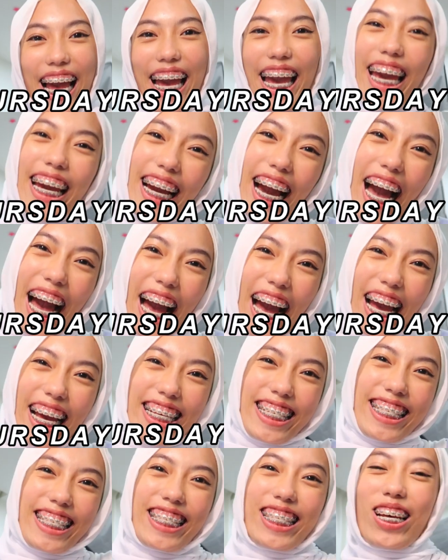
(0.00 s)
Hey
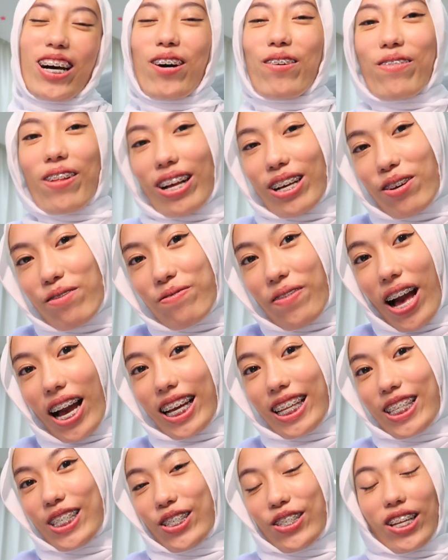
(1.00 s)
guys! So welcome
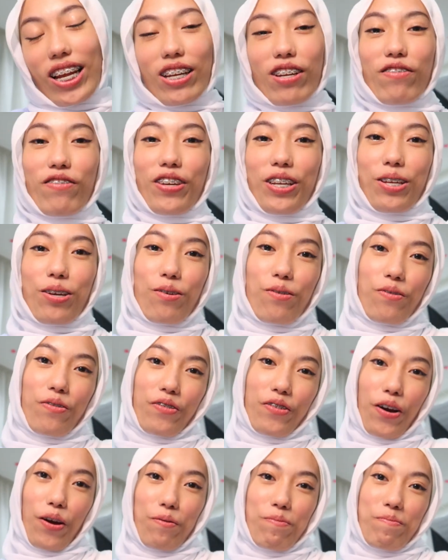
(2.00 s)
back to another video
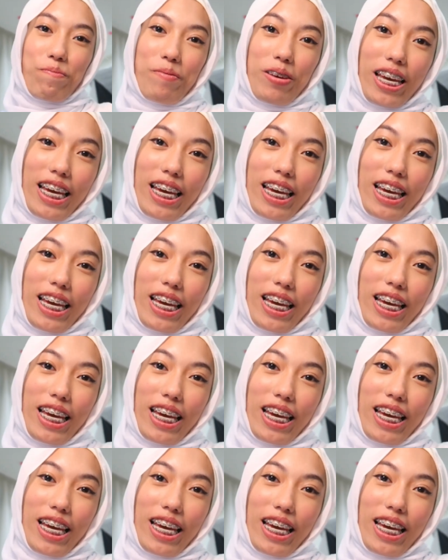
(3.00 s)
from